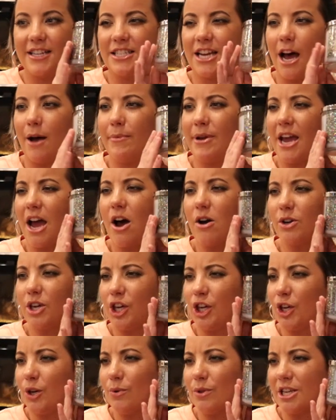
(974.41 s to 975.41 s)
Tell me how
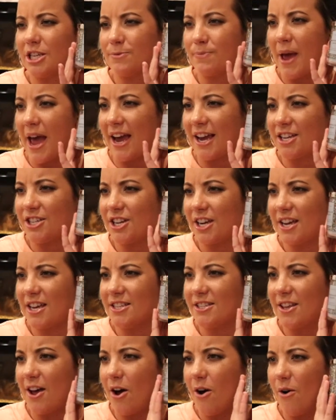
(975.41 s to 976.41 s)
cute this packaging
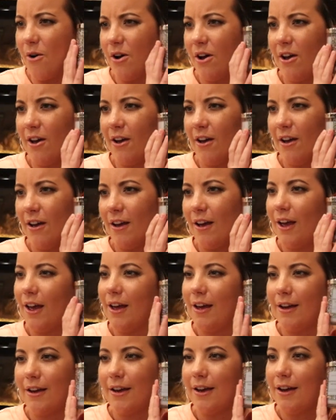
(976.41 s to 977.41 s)
is though.
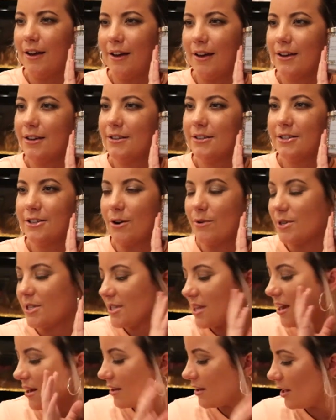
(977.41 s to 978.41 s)
So
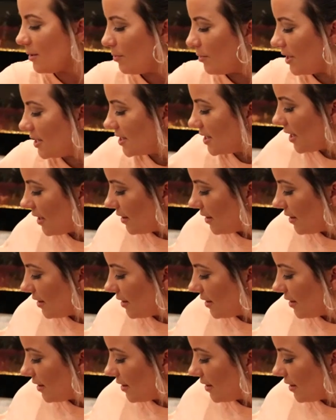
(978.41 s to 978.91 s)
aesthetically pleasing.